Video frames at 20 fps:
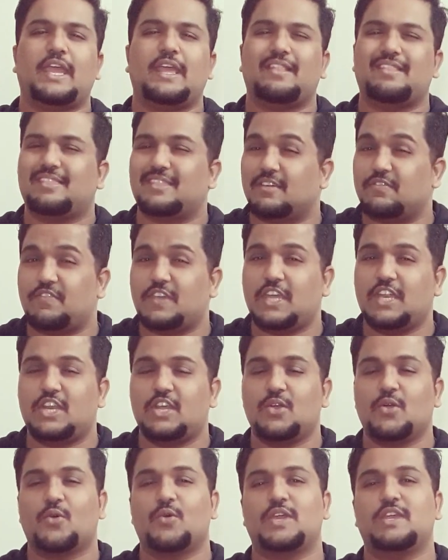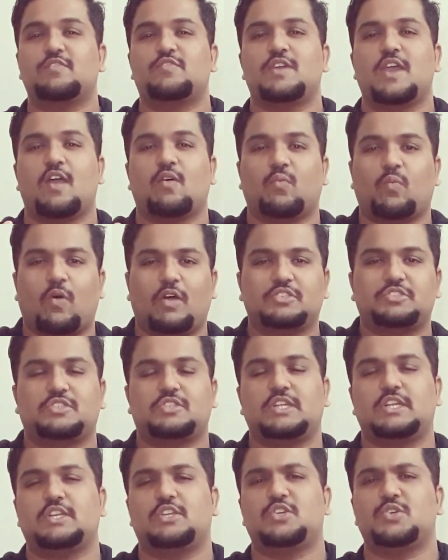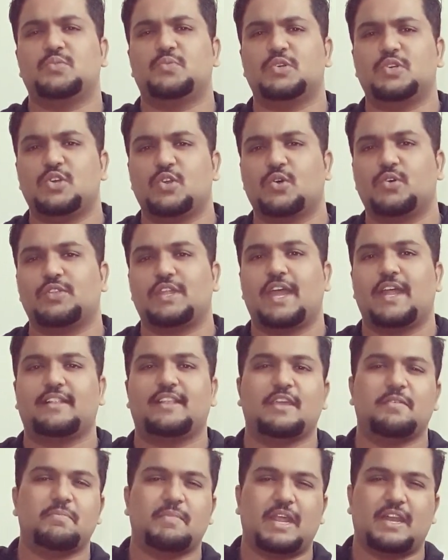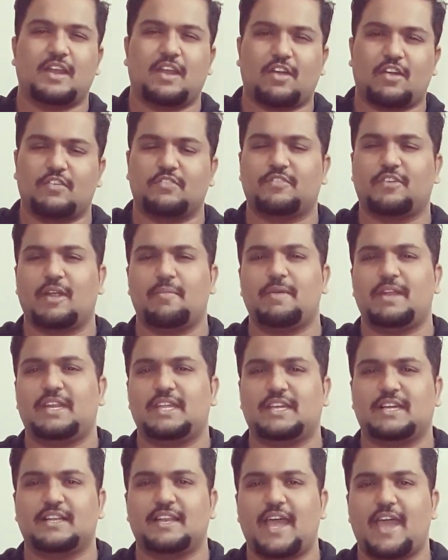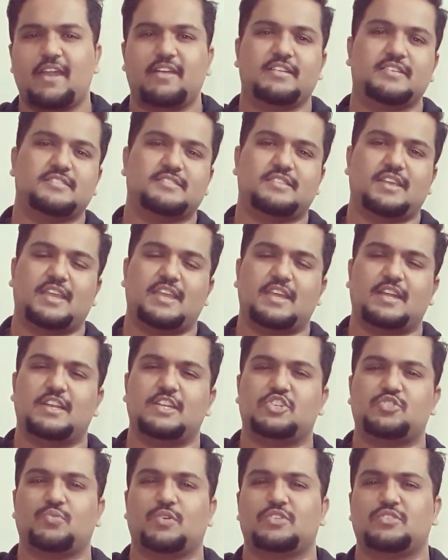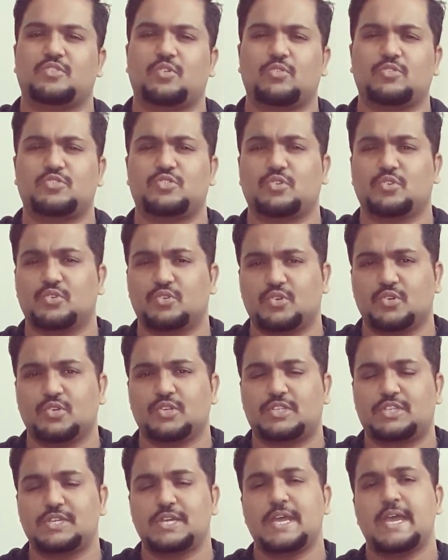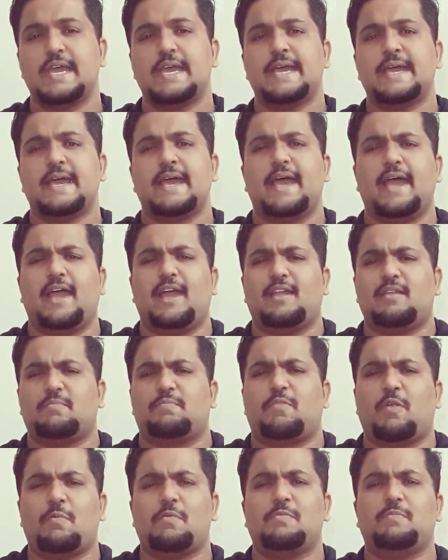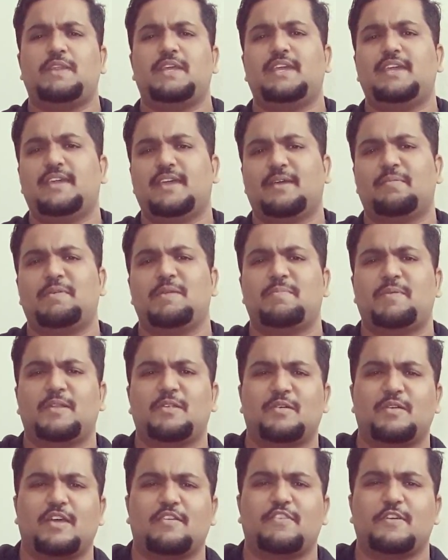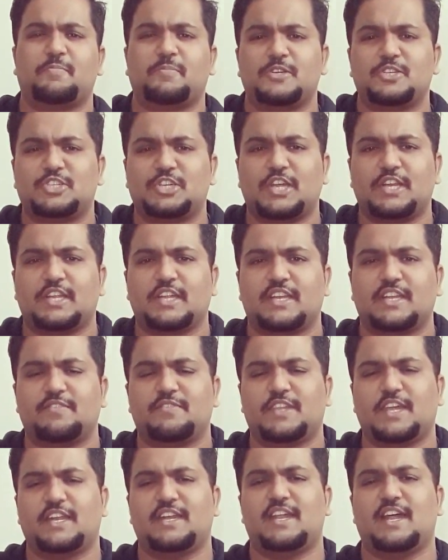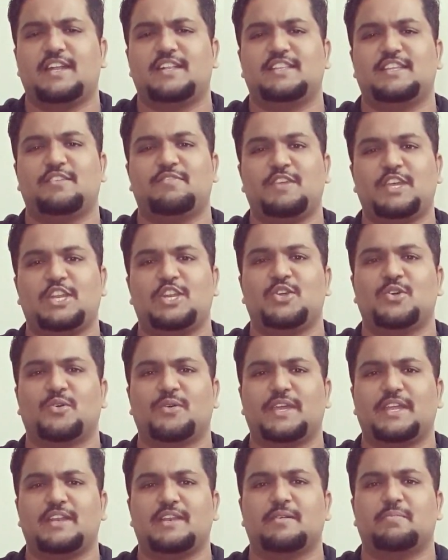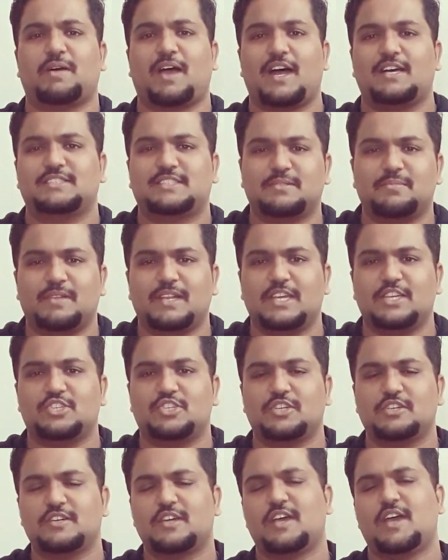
in the video, if you have watched it, you would know that they made a lot of grammatical errors, the English was not so good, and probably people would have appreciated if they'd done the video in the Bahasa Malaysia,